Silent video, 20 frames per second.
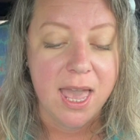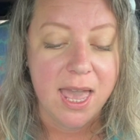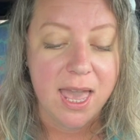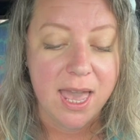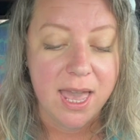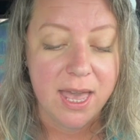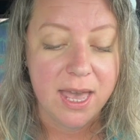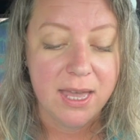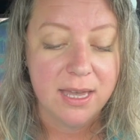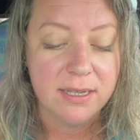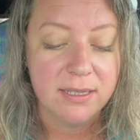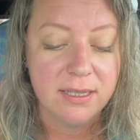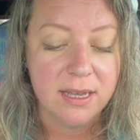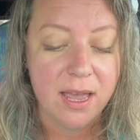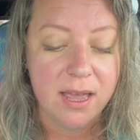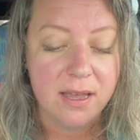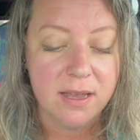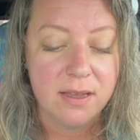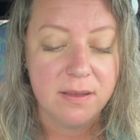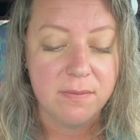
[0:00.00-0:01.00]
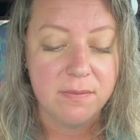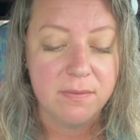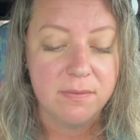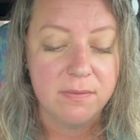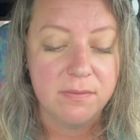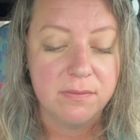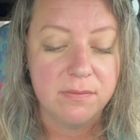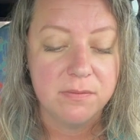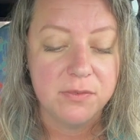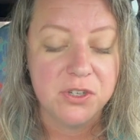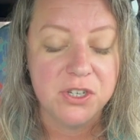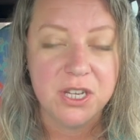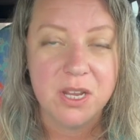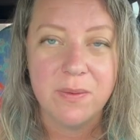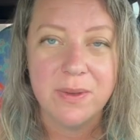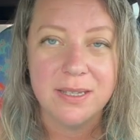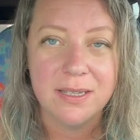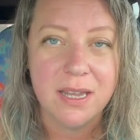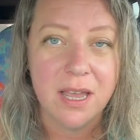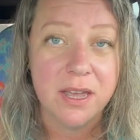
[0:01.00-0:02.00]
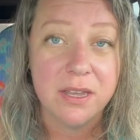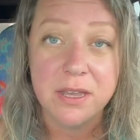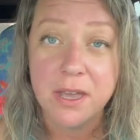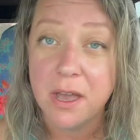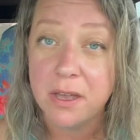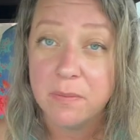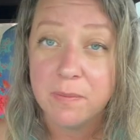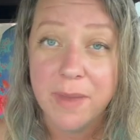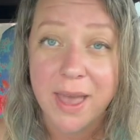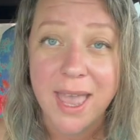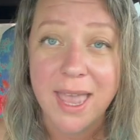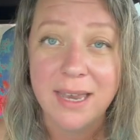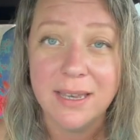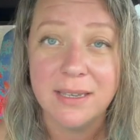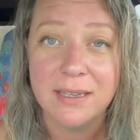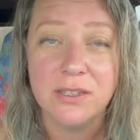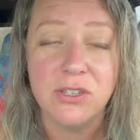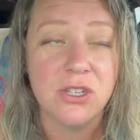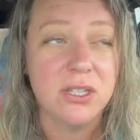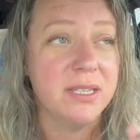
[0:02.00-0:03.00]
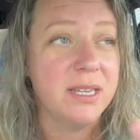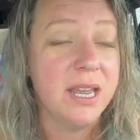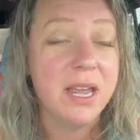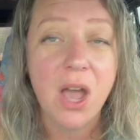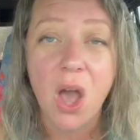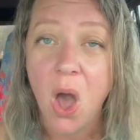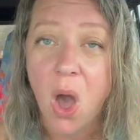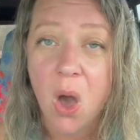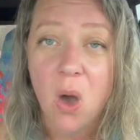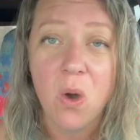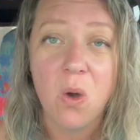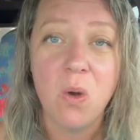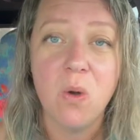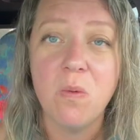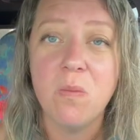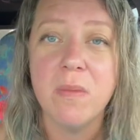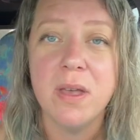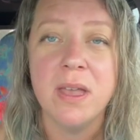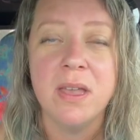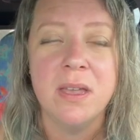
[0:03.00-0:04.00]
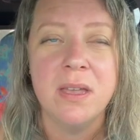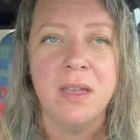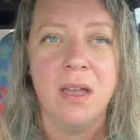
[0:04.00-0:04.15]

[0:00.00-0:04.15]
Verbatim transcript: and um, she was a young maiden just at home